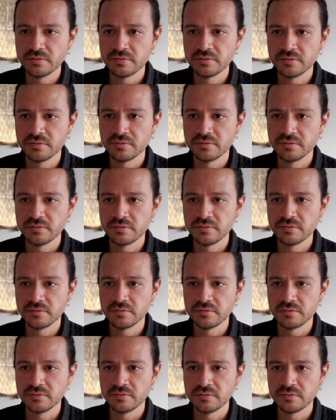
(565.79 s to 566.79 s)

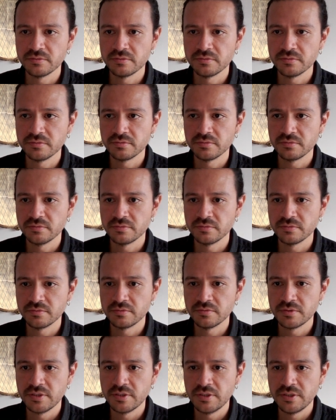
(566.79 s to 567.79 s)

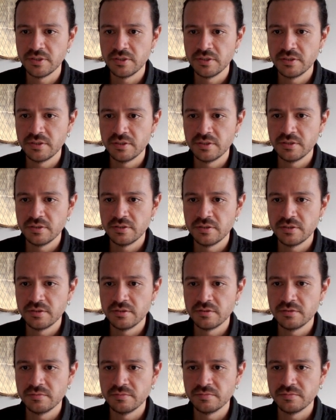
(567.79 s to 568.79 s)

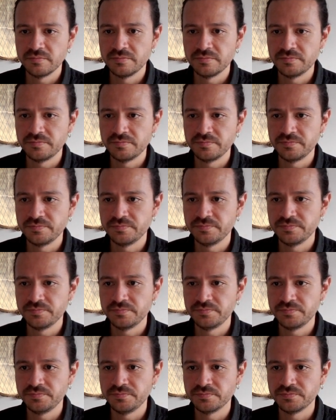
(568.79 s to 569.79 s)

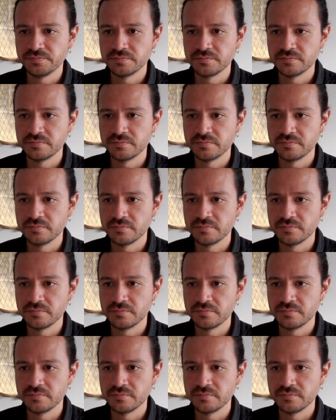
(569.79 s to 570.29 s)
(silence)